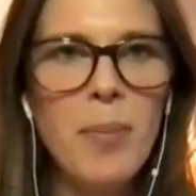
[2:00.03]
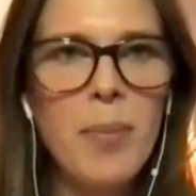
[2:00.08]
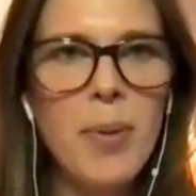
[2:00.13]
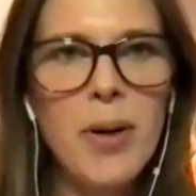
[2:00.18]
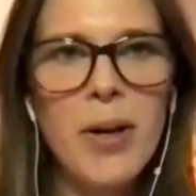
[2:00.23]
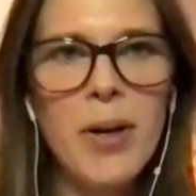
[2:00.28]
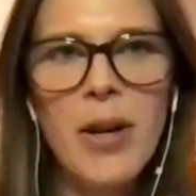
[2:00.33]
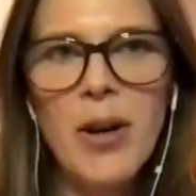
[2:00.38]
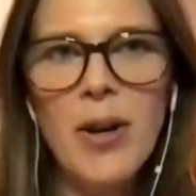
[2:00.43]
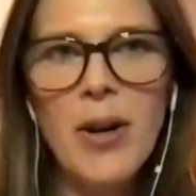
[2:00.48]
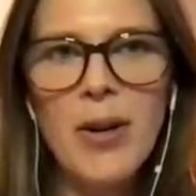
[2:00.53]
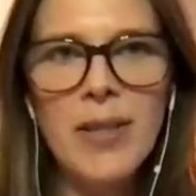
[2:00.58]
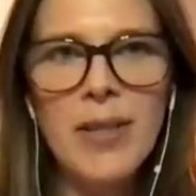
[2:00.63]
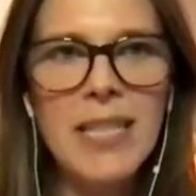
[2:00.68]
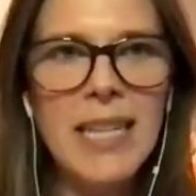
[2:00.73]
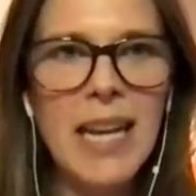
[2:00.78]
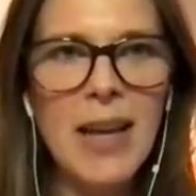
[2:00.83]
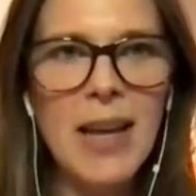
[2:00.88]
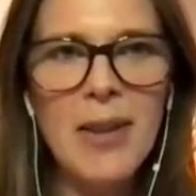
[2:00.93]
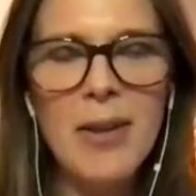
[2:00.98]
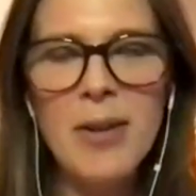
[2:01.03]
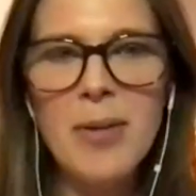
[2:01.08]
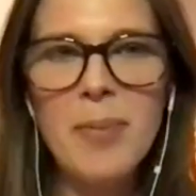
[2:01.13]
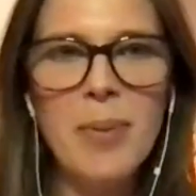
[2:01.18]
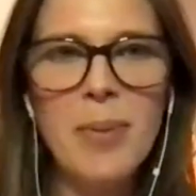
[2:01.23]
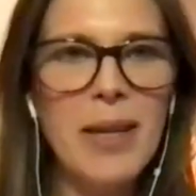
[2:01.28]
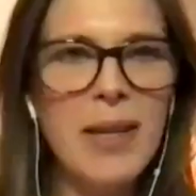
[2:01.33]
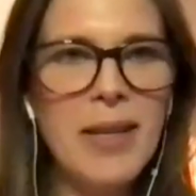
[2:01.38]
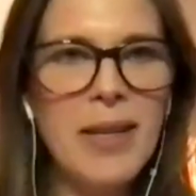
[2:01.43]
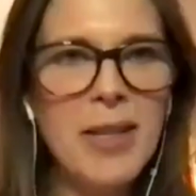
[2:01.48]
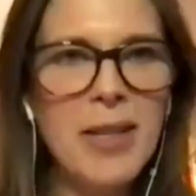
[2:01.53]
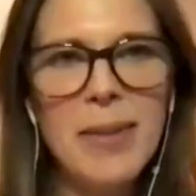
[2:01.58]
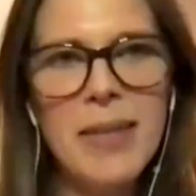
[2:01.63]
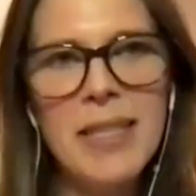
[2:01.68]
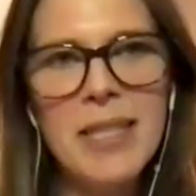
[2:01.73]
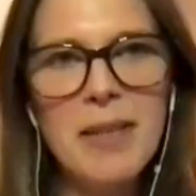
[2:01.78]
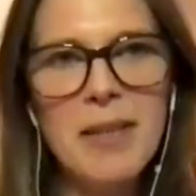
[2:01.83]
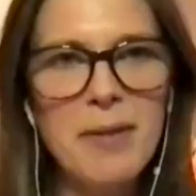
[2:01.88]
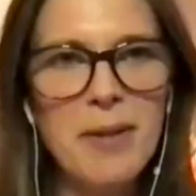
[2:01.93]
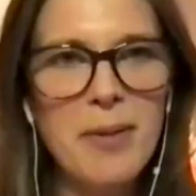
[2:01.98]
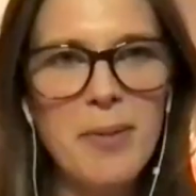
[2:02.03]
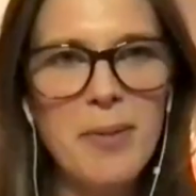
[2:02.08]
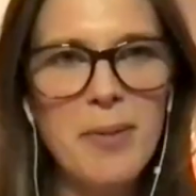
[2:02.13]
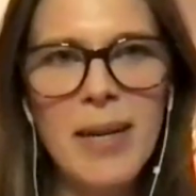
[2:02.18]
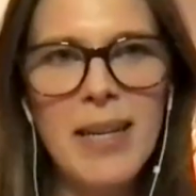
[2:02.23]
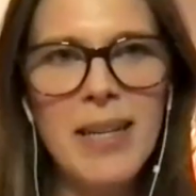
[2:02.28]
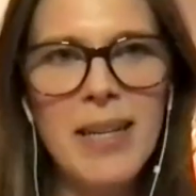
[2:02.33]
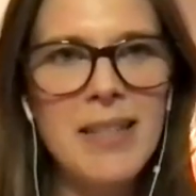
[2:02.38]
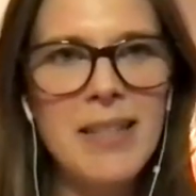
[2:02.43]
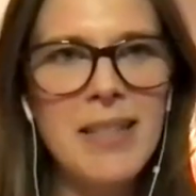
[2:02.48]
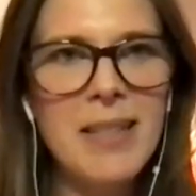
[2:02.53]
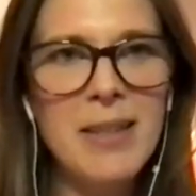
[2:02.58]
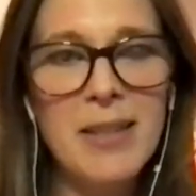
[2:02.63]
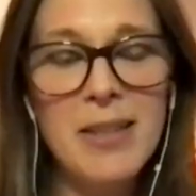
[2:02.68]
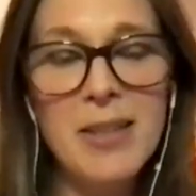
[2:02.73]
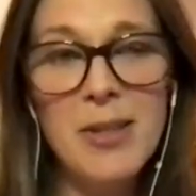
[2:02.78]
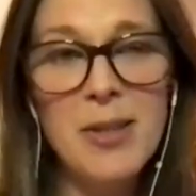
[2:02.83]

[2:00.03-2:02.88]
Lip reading: and you can put it all together, blend them in different ways, and